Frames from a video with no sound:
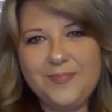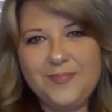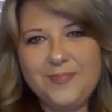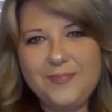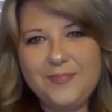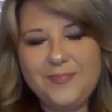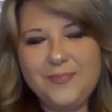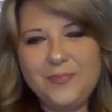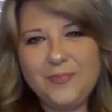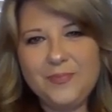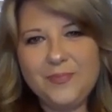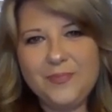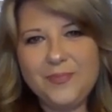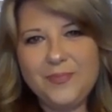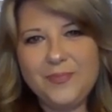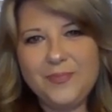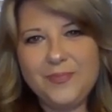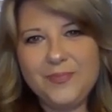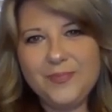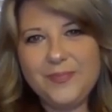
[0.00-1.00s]

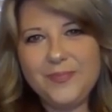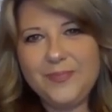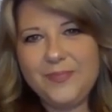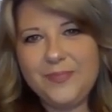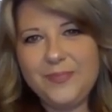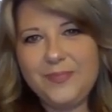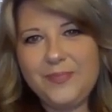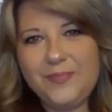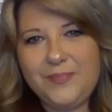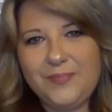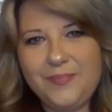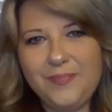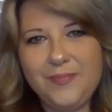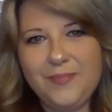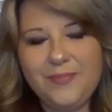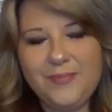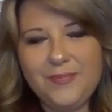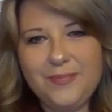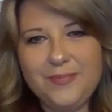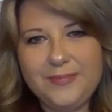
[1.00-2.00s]

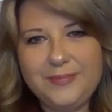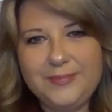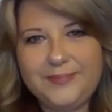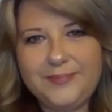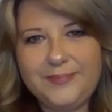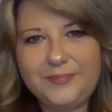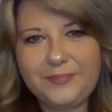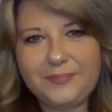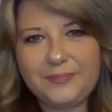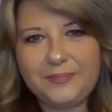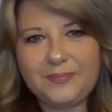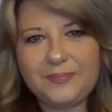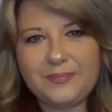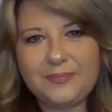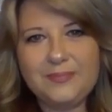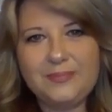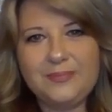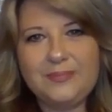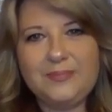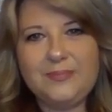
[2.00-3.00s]

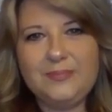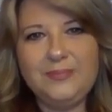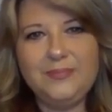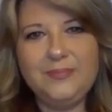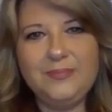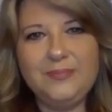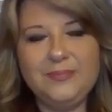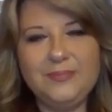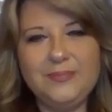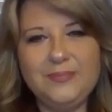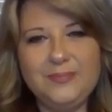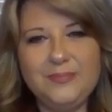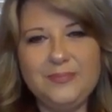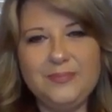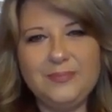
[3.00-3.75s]
The person shown says nothing.